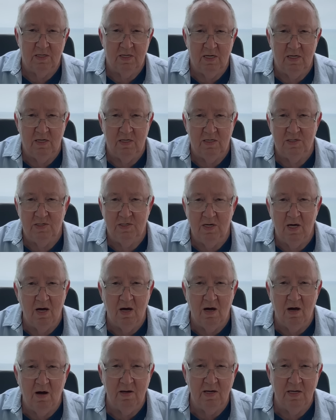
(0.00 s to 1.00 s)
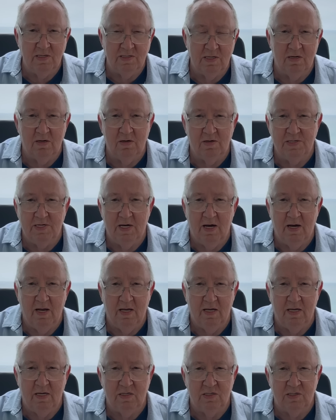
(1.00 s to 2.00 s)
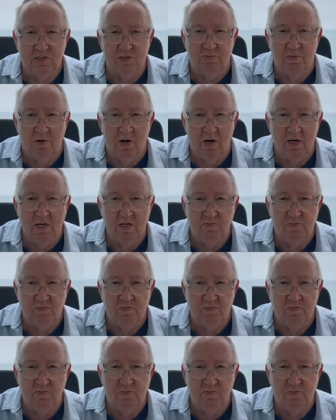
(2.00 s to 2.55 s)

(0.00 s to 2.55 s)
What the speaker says: He's young, he's energetic, he's smart.